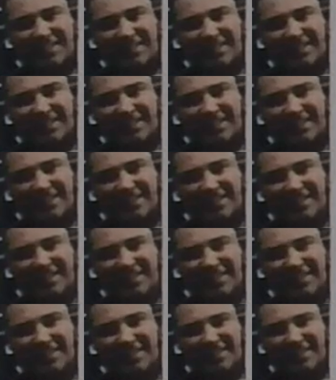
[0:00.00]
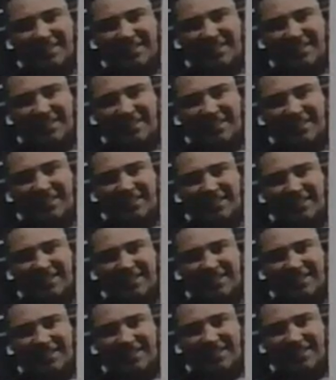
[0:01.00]

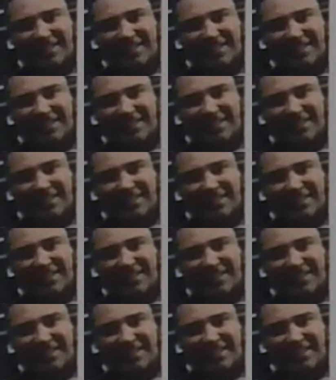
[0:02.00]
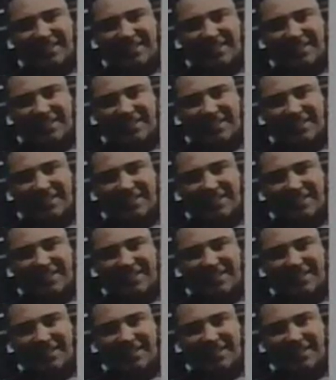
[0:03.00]

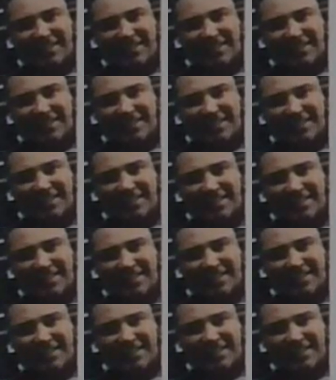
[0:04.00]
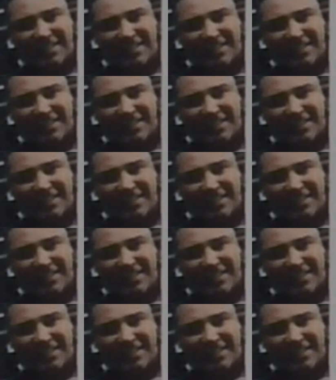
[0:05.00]
No words are spoken by the person on screen.